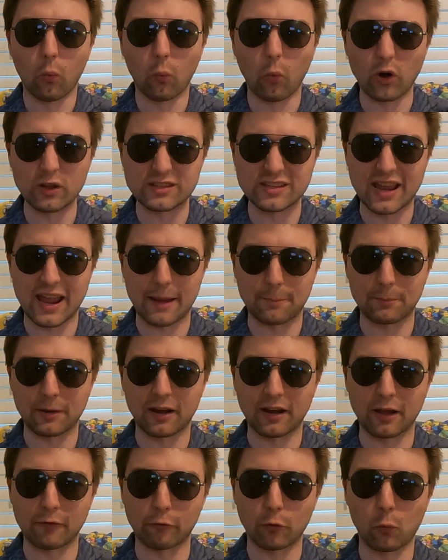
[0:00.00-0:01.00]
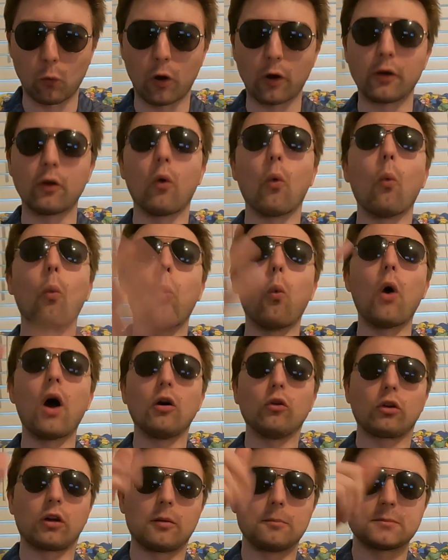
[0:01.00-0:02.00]
What's happening, everyone?
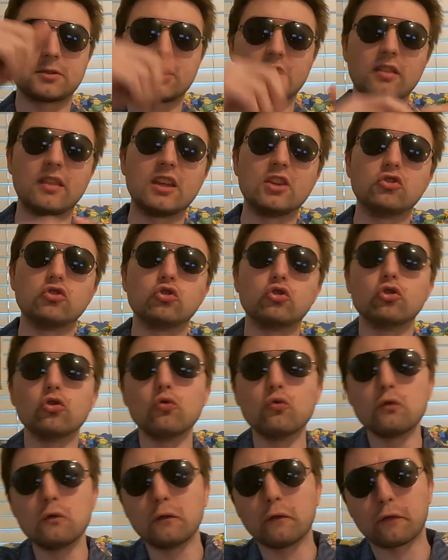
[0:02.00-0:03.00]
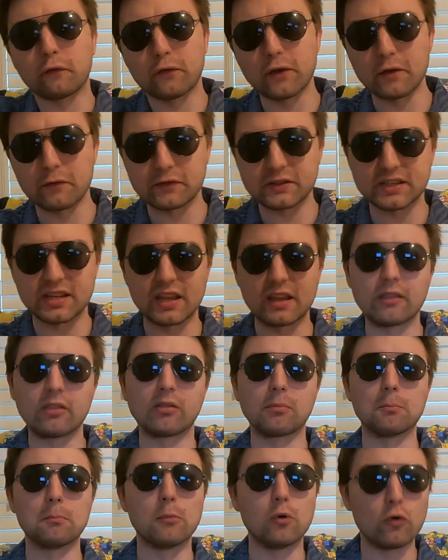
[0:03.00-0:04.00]
Welcome to the June
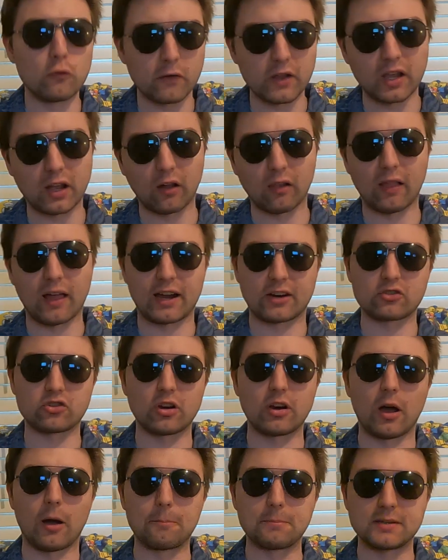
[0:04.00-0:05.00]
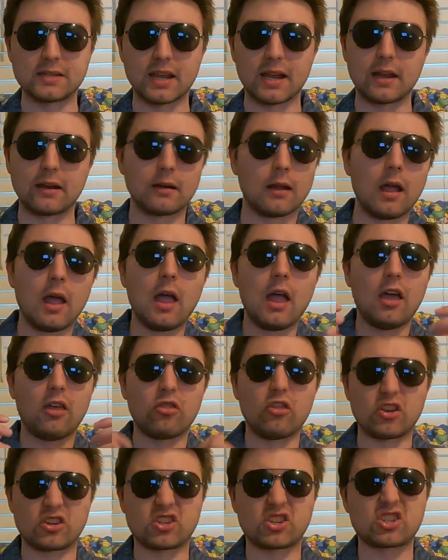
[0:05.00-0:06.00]
15th movie collection update,
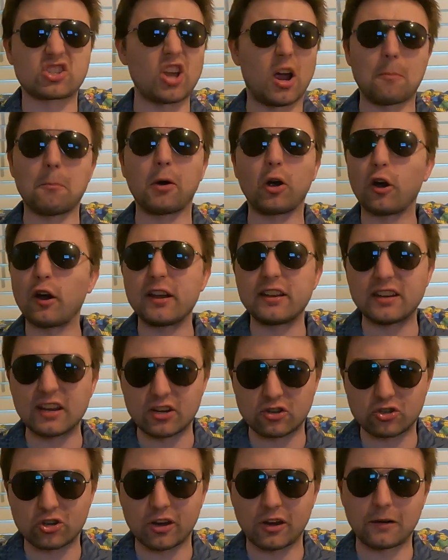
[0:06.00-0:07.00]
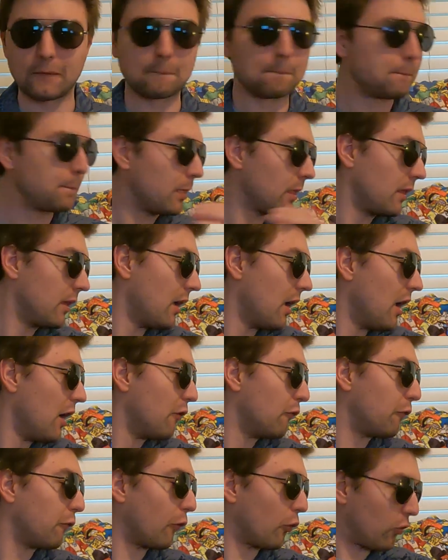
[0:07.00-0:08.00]
the summer edition.
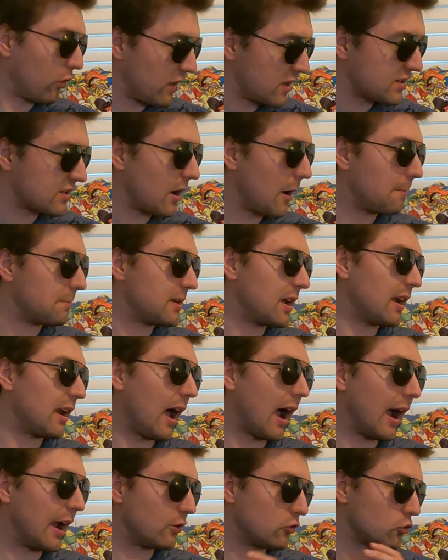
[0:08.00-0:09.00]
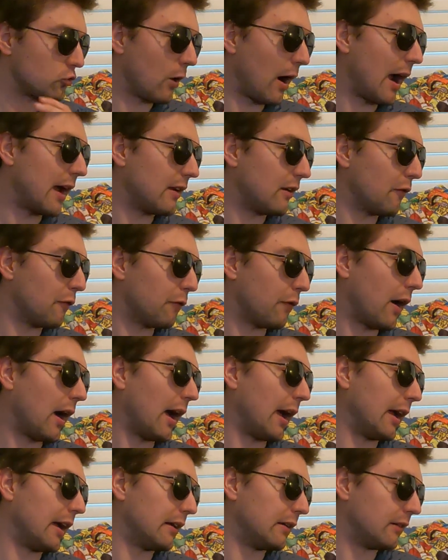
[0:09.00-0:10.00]
For this update, I tried to
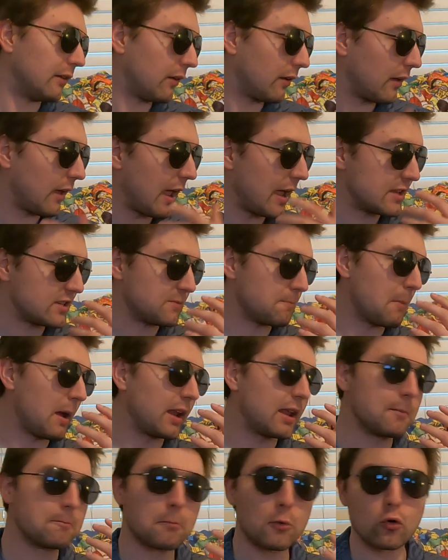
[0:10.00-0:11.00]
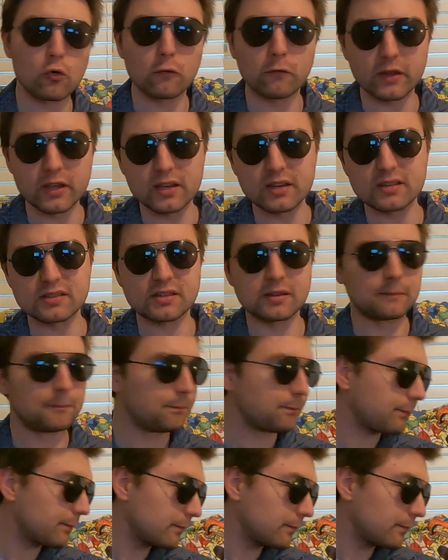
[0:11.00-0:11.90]
find as many movies,